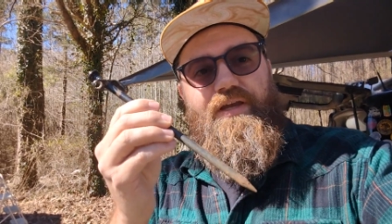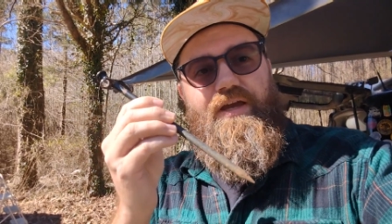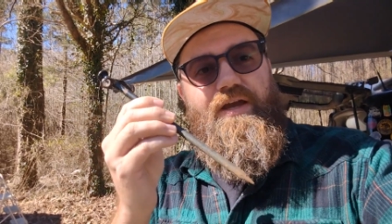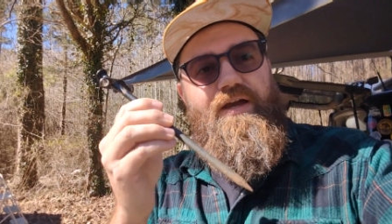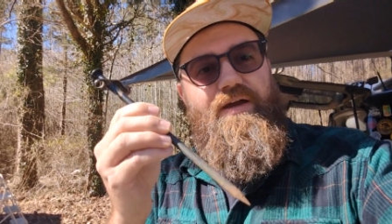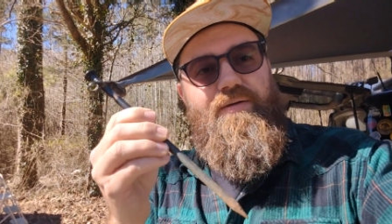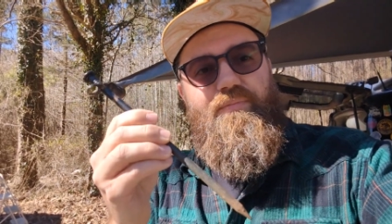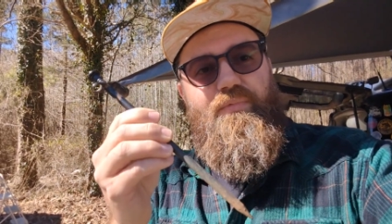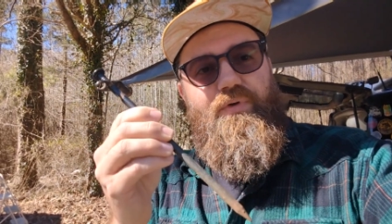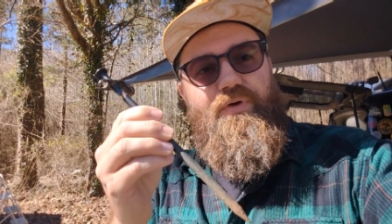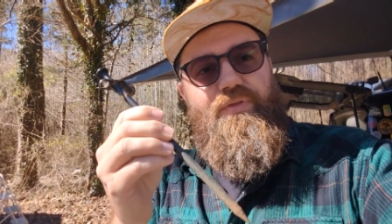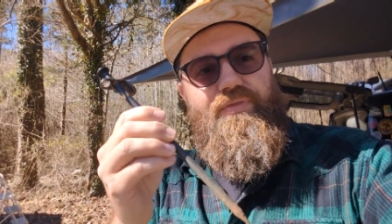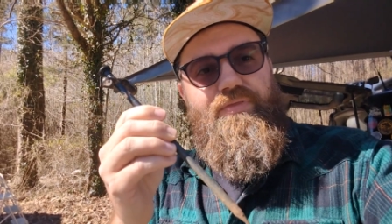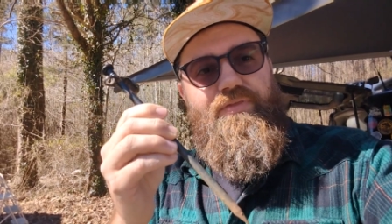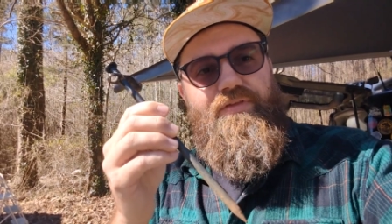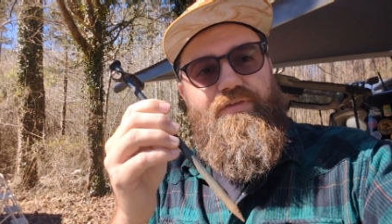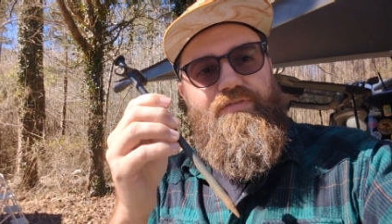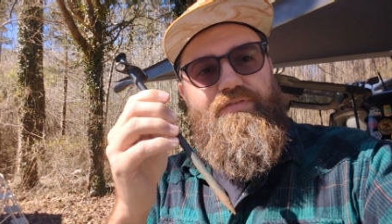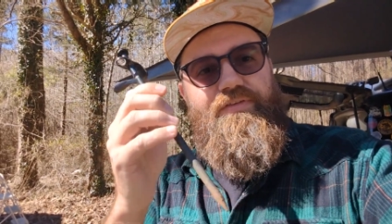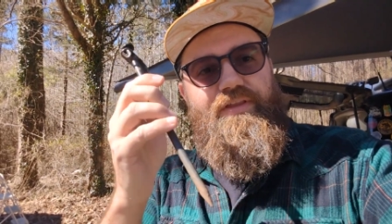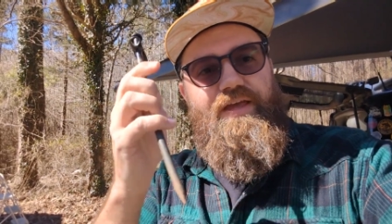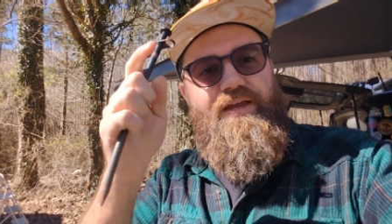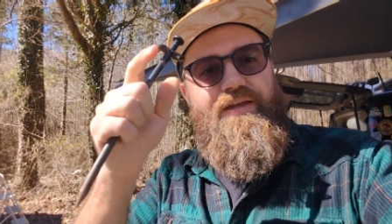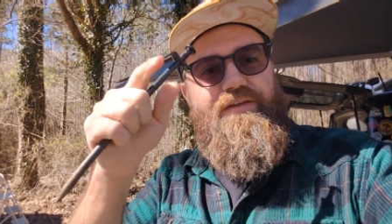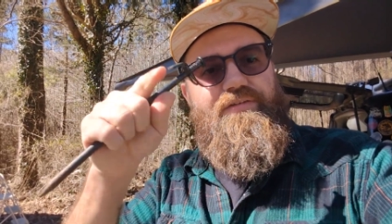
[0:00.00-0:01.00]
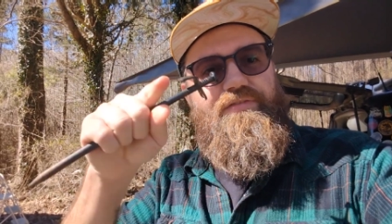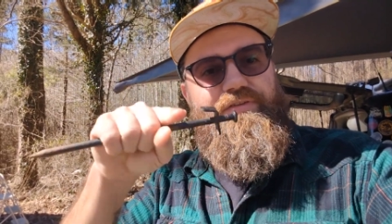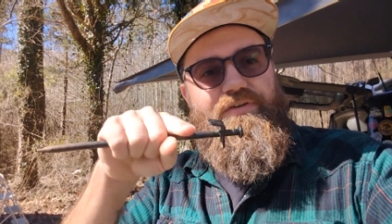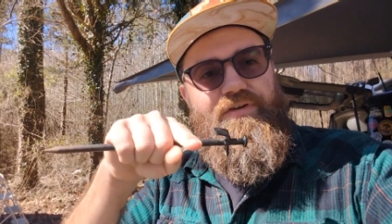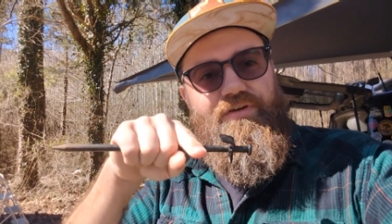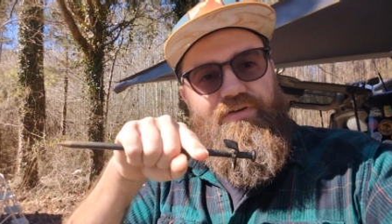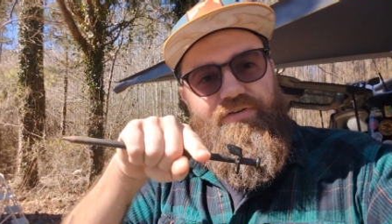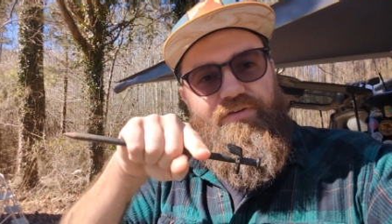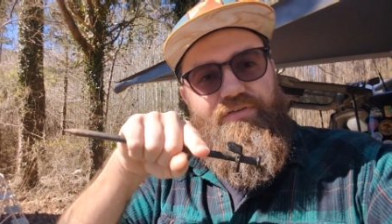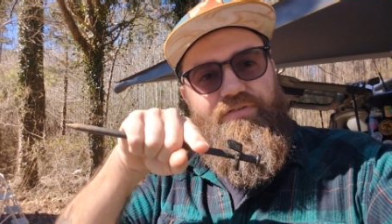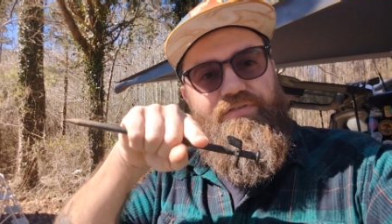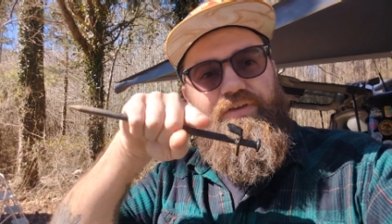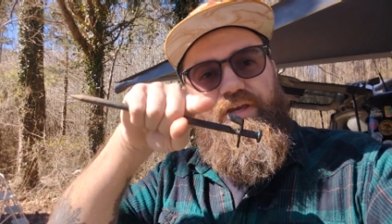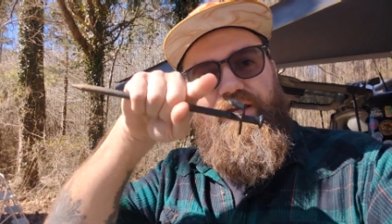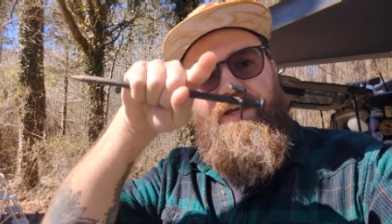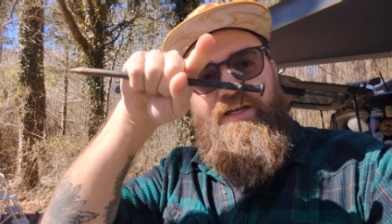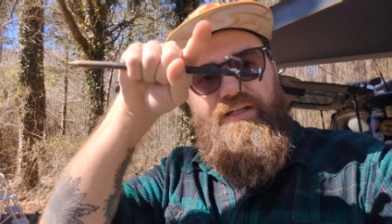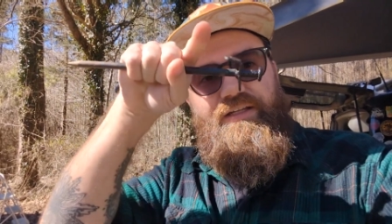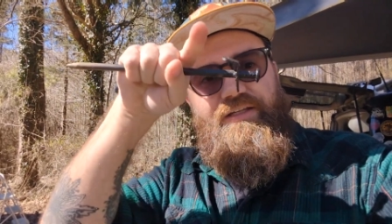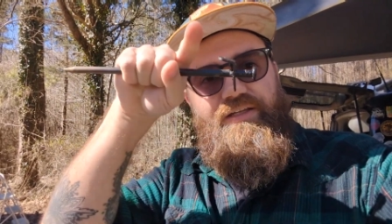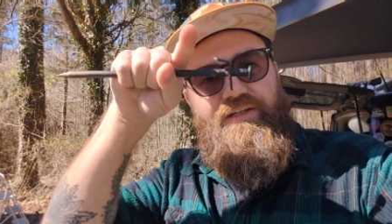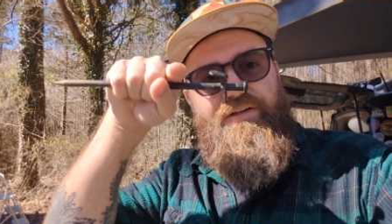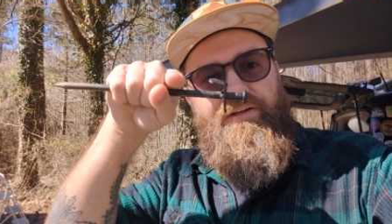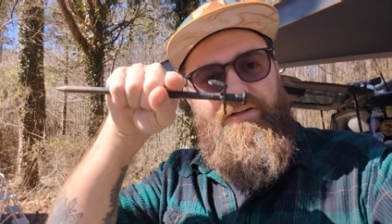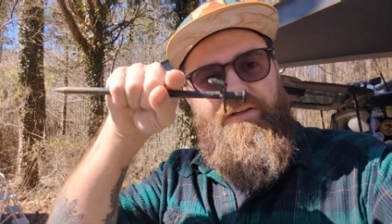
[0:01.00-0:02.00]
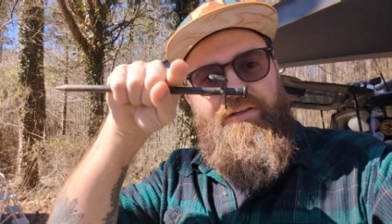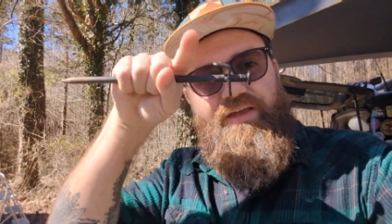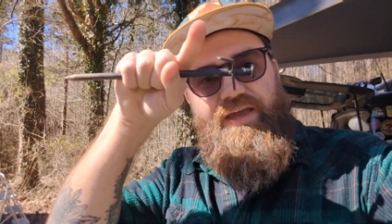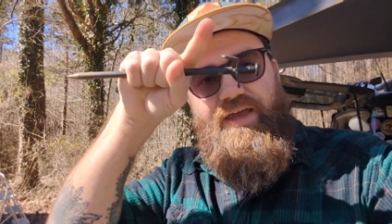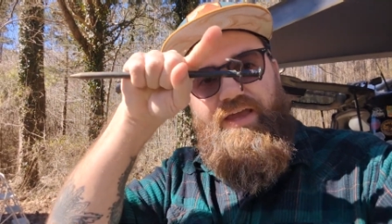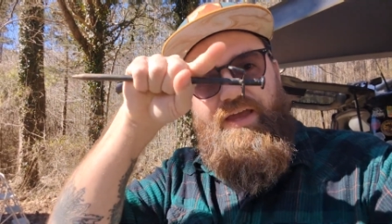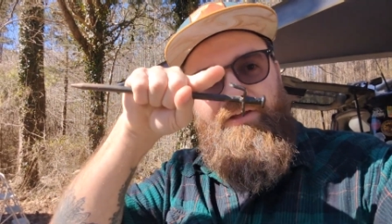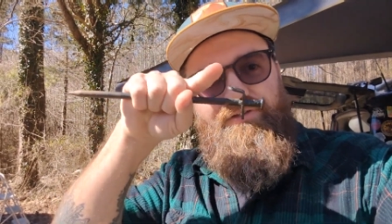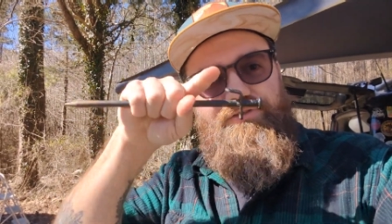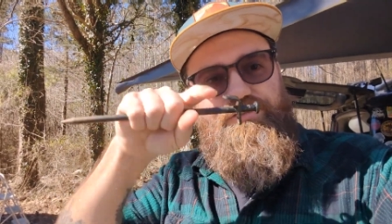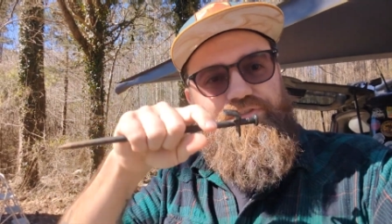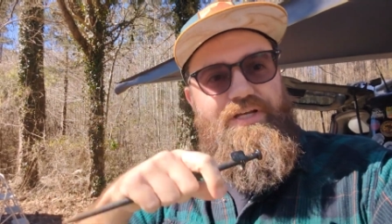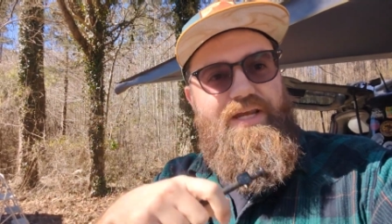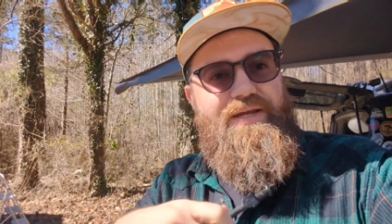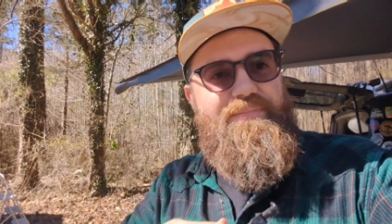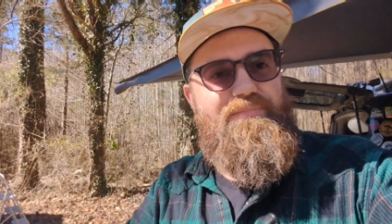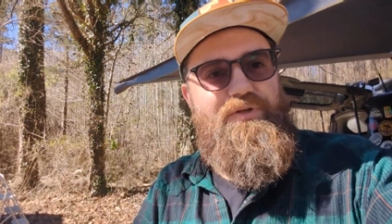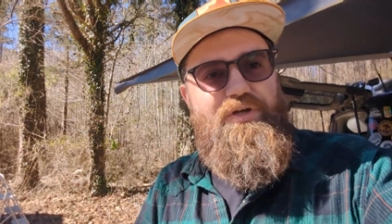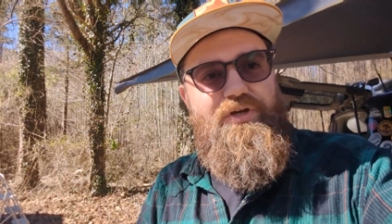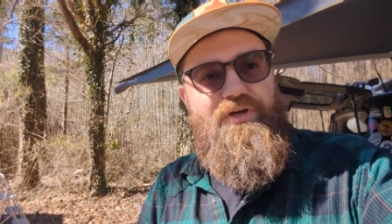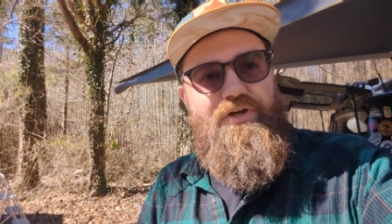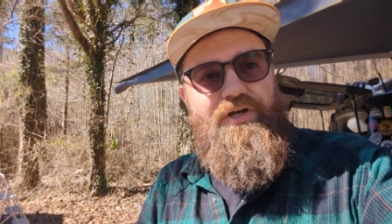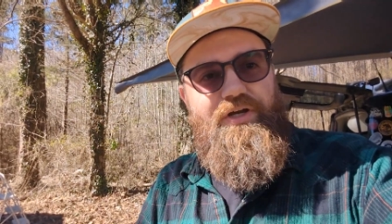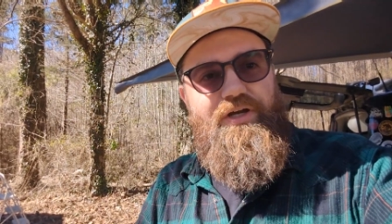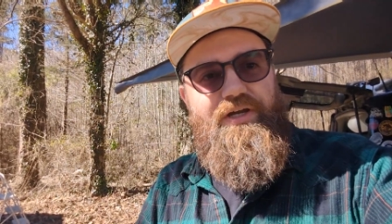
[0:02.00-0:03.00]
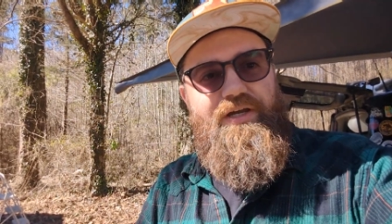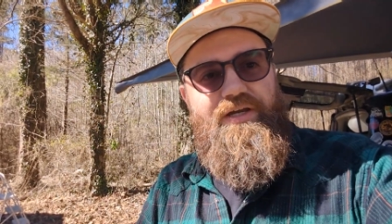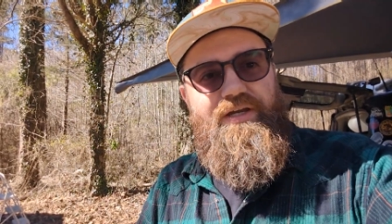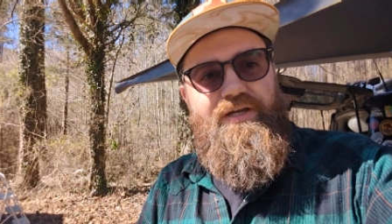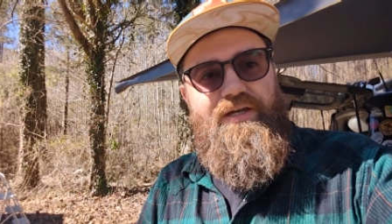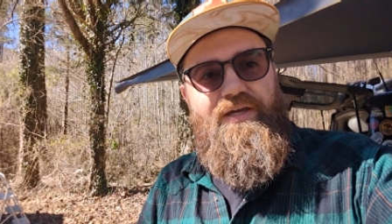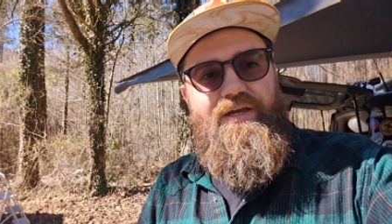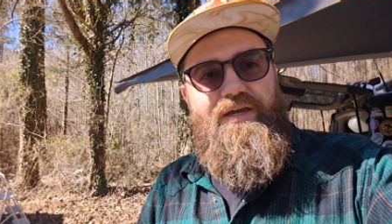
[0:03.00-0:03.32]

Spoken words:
come with the stakes that are just like a little L-shaped hook,